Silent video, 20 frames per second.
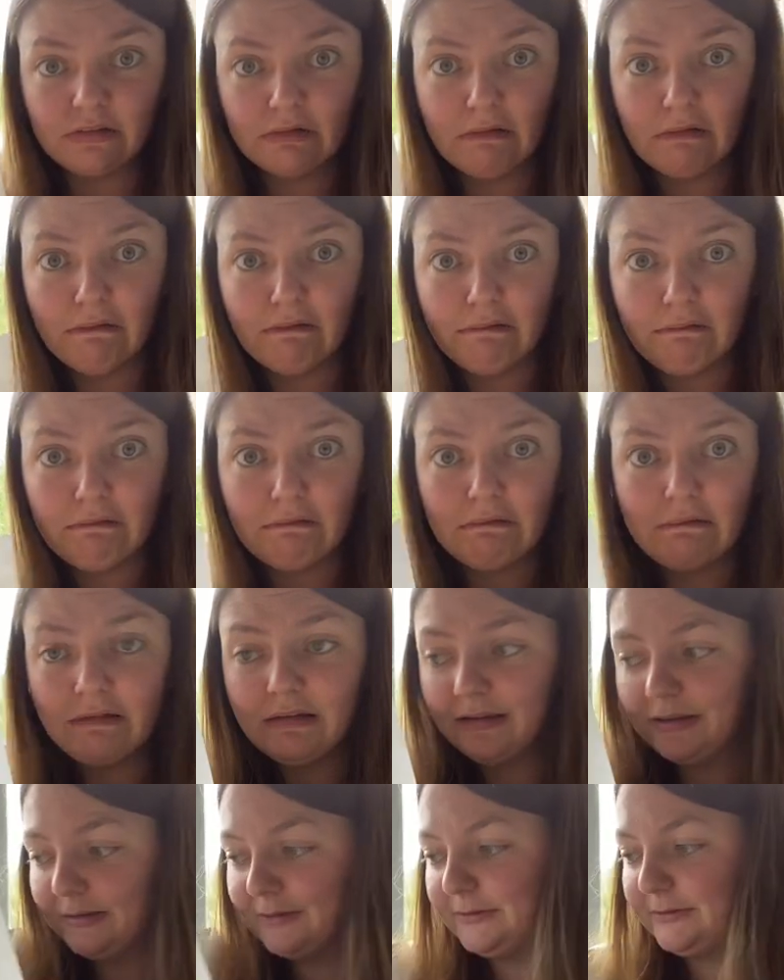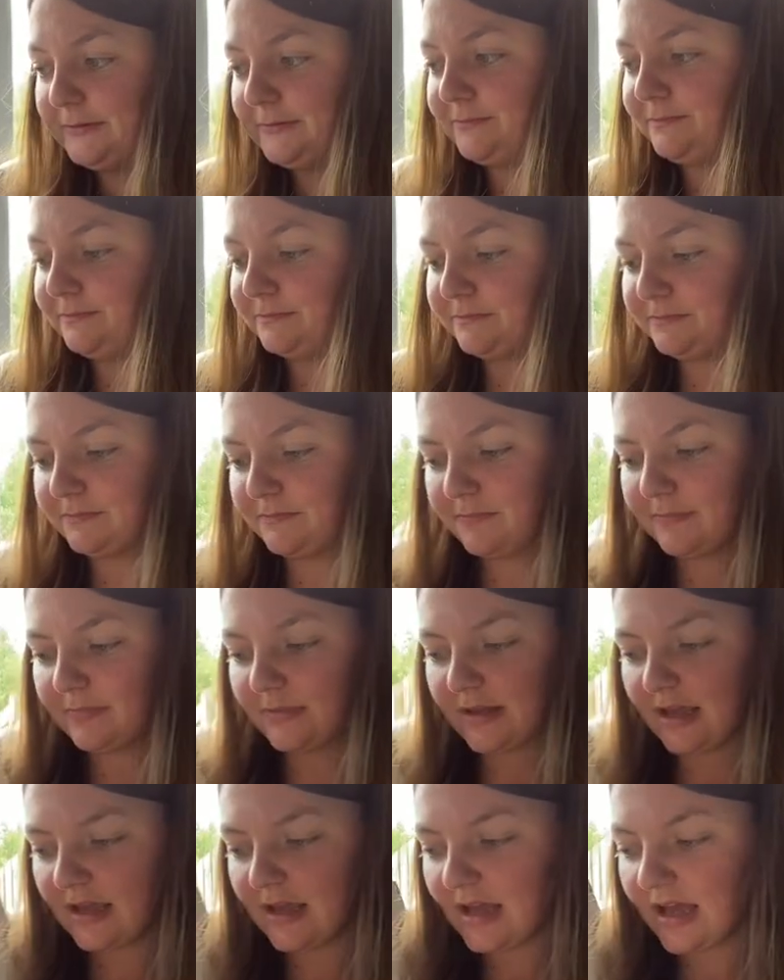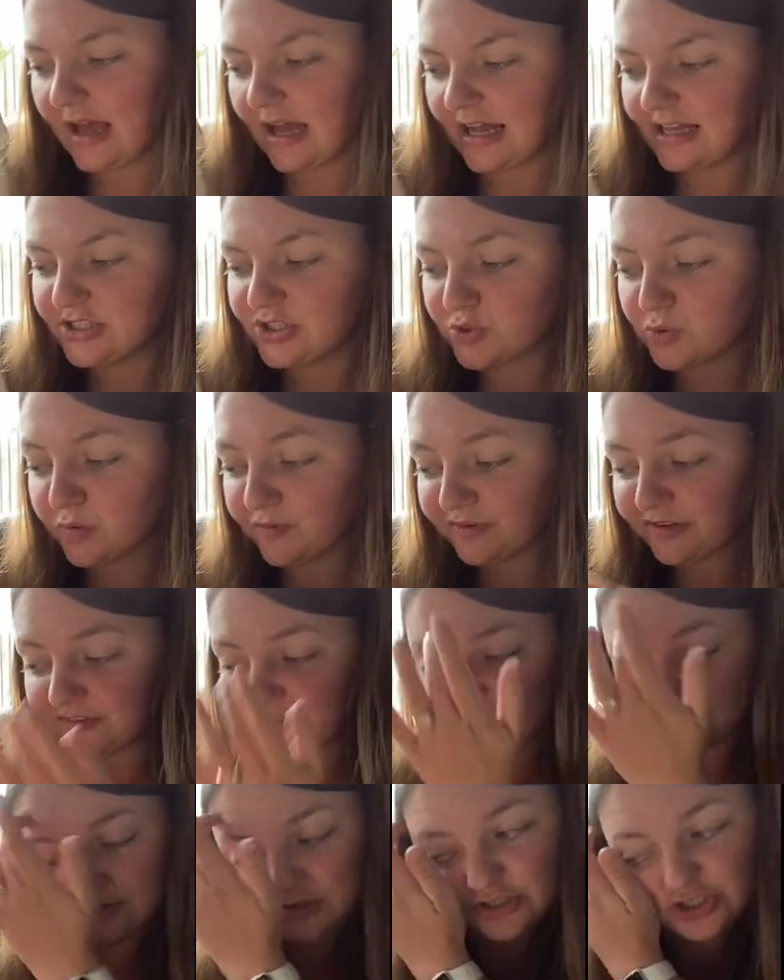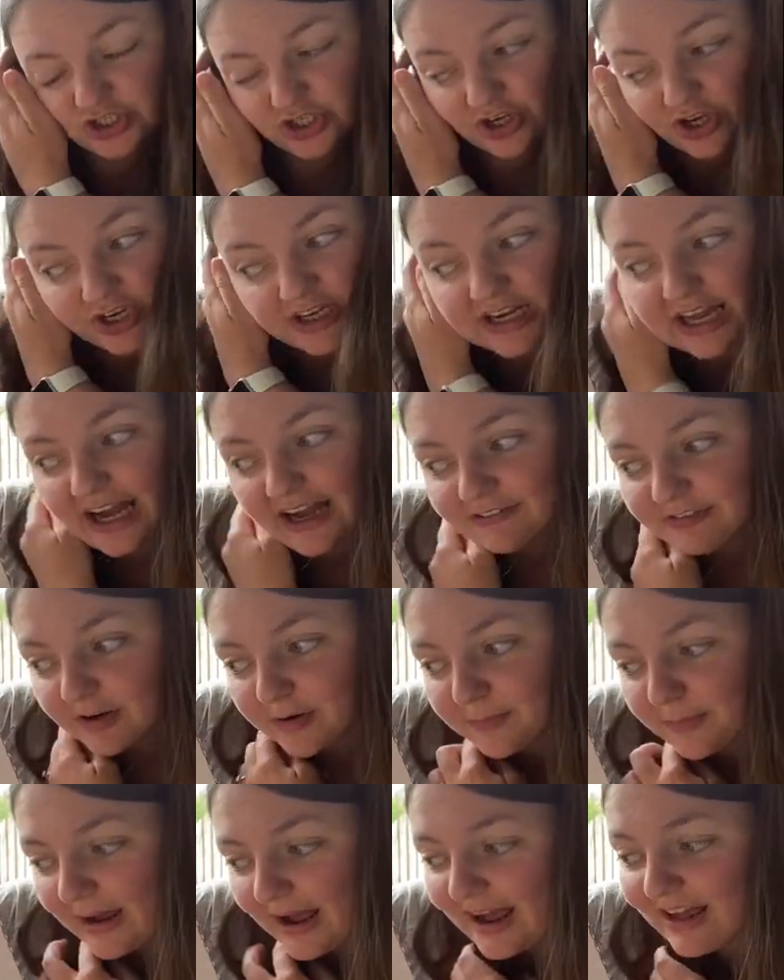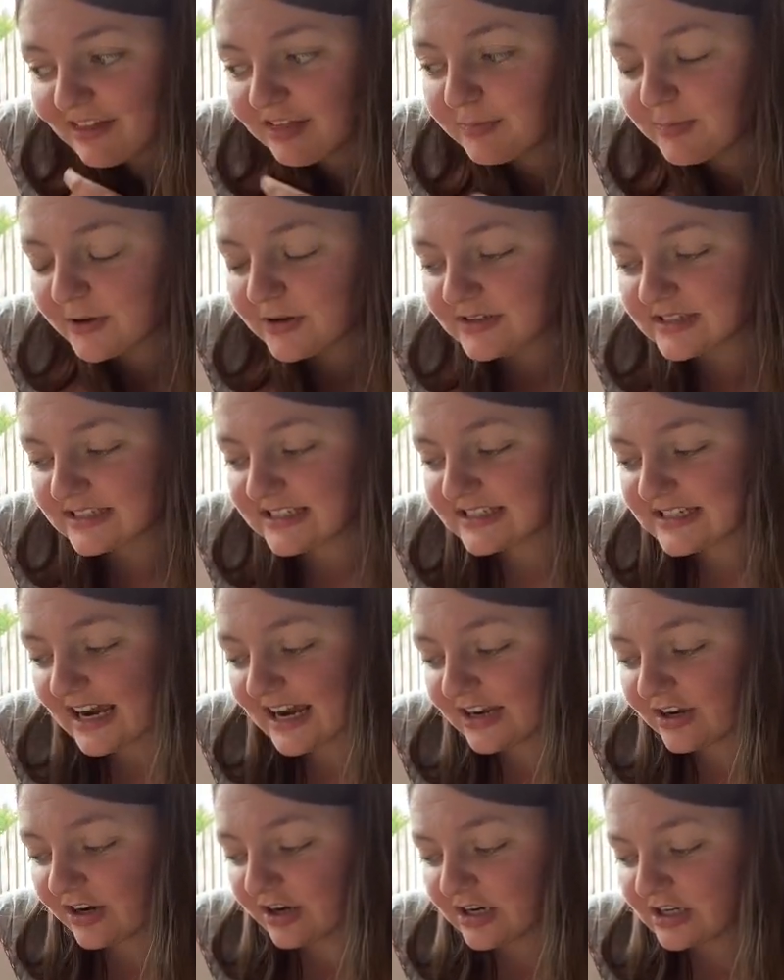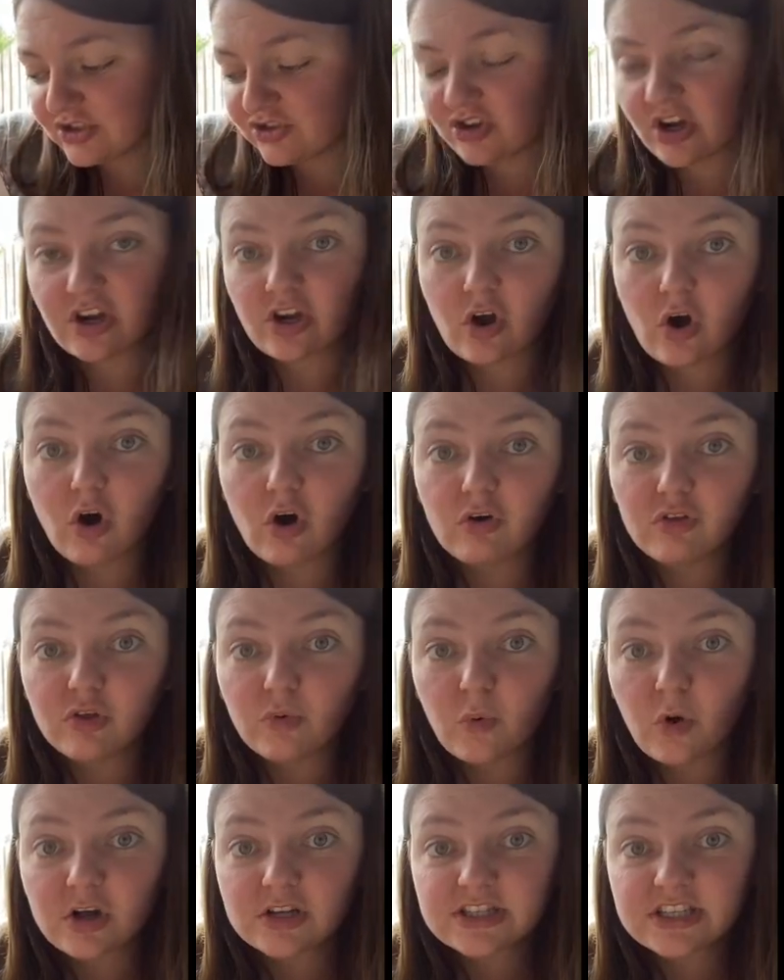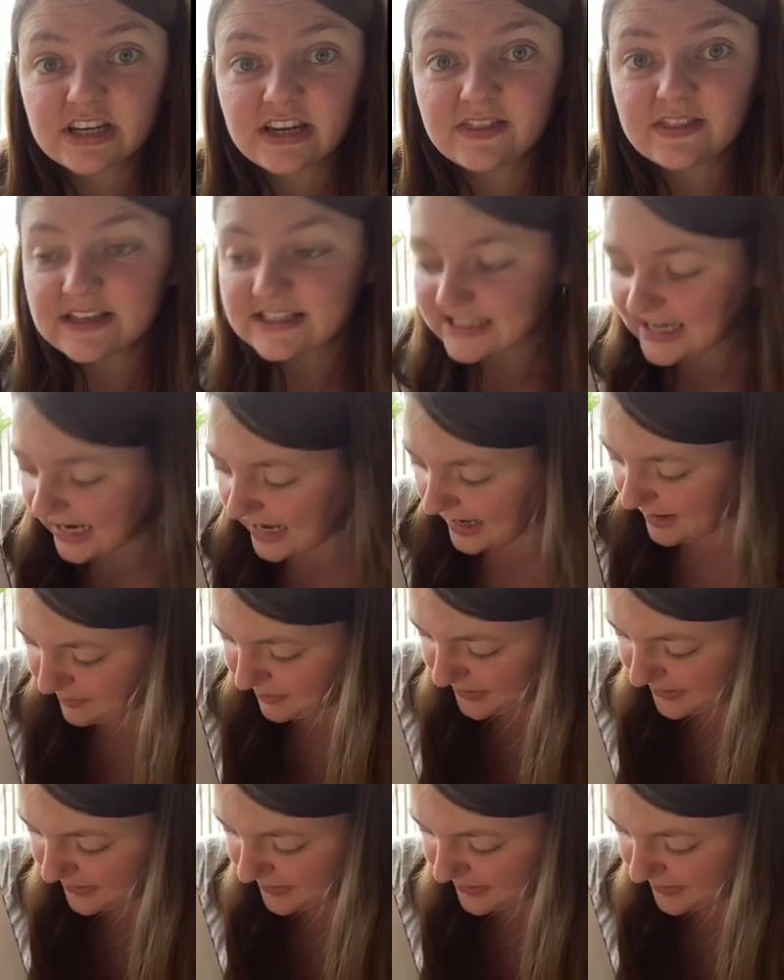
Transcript: Ugh. And Sophie found that she couldn't have her bath because the tiger had drunk all the water in the tap.